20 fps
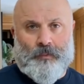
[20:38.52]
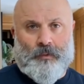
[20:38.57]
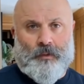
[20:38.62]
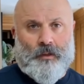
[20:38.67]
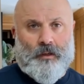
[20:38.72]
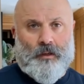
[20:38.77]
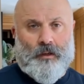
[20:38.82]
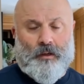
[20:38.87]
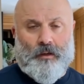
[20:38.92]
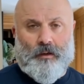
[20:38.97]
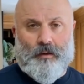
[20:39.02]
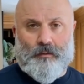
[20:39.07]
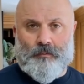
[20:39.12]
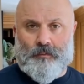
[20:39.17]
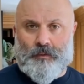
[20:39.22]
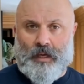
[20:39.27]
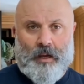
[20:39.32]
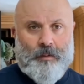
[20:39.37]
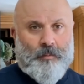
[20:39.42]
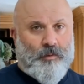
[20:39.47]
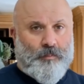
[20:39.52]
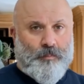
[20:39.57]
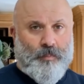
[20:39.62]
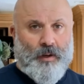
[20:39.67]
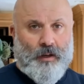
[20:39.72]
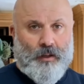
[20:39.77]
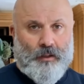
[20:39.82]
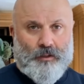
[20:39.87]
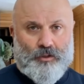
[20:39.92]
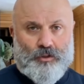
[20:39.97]
diamond
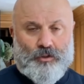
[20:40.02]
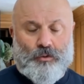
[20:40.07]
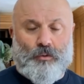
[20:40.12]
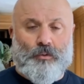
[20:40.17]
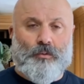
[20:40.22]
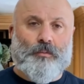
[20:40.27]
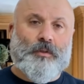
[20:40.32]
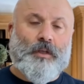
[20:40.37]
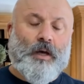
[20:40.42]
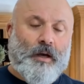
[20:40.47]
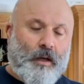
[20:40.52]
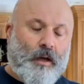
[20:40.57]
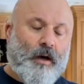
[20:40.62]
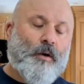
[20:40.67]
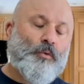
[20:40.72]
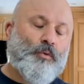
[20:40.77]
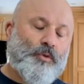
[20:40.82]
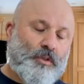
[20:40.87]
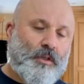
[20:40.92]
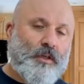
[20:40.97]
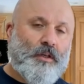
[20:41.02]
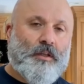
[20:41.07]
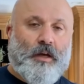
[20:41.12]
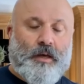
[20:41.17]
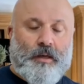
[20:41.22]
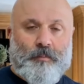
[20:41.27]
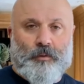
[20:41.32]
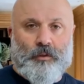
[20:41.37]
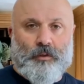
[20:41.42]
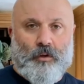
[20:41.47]
polished, or I would say
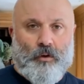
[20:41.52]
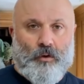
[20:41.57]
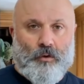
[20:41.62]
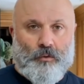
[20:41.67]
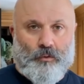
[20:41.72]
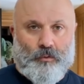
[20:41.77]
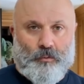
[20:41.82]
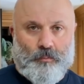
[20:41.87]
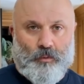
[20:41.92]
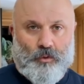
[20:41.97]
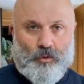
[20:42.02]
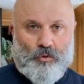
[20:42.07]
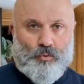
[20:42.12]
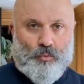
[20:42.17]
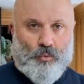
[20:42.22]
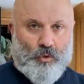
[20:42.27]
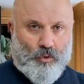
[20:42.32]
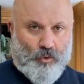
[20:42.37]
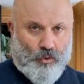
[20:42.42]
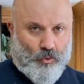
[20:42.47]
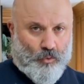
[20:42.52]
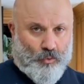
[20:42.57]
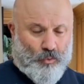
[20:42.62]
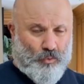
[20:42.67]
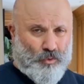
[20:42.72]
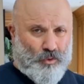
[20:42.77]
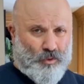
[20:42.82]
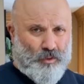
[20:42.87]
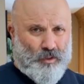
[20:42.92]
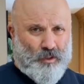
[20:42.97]
diamond honed, because we
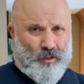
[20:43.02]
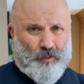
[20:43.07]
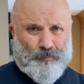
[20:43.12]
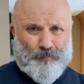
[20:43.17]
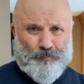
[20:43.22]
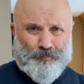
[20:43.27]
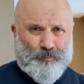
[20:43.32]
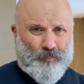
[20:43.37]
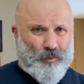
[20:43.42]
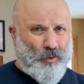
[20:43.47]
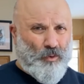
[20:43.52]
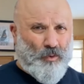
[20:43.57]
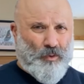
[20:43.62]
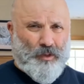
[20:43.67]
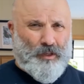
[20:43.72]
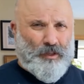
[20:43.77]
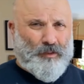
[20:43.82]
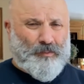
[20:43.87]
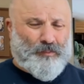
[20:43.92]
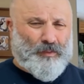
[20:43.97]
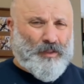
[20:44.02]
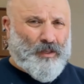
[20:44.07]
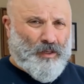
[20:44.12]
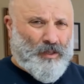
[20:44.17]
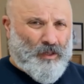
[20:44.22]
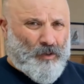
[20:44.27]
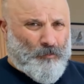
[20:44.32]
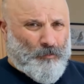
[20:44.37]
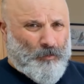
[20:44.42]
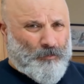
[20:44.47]
used only
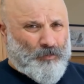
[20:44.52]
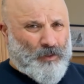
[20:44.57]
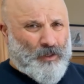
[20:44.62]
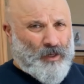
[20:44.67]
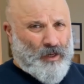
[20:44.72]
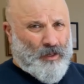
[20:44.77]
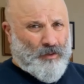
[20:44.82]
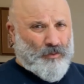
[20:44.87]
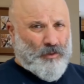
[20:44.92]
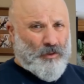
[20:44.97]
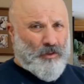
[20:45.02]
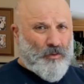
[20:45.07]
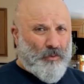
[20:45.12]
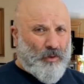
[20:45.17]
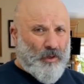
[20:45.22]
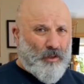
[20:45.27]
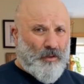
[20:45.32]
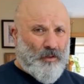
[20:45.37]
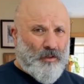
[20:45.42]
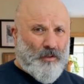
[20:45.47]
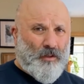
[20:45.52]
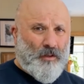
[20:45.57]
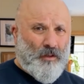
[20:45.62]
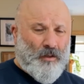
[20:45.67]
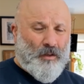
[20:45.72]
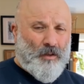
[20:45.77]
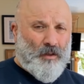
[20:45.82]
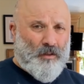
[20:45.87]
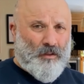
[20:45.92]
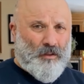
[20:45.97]
1500 grit
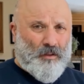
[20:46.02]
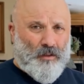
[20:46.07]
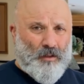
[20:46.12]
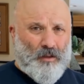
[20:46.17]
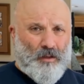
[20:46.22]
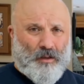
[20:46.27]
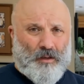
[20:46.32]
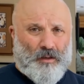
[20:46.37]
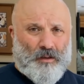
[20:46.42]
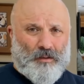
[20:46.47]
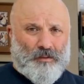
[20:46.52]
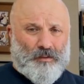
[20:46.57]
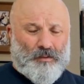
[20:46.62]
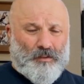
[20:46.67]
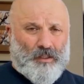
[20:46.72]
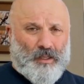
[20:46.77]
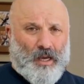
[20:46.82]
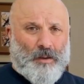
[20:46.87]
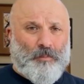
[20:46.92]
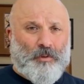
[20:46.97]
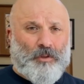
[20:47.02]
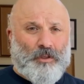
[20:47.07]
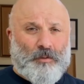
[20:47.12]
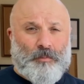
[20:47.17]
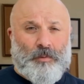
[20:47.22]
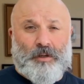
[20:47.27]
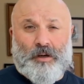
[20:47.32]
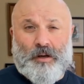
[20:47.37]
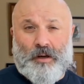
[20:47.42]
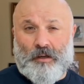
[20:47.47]
diamond
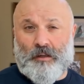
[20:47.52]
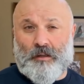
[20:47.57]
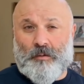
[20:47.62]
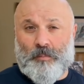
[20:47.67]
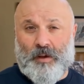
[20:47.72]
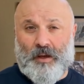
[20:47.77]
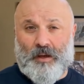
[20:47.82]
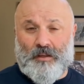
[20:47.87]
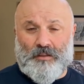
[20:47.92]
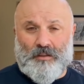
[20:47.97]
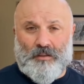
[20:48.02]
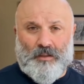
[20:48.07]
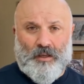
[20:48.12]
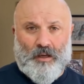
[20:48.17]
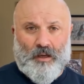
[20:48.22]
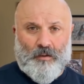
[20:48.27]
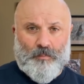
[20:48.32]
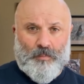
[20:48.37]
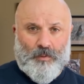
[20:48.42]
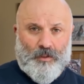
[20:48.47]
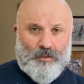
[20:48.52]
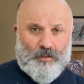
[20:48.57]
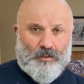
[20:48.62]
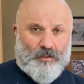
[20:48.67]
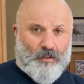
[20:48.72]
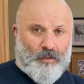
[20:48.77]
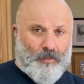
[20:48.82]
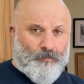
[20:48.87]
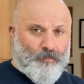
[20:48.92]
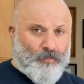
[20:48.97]
impregnating pads,
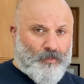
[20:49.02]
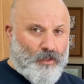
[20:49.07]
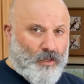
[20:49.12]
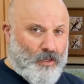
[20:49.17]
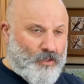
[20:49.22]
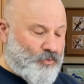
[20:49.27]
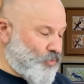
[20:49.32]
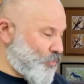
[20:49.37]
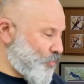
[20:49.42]
DIPs. As you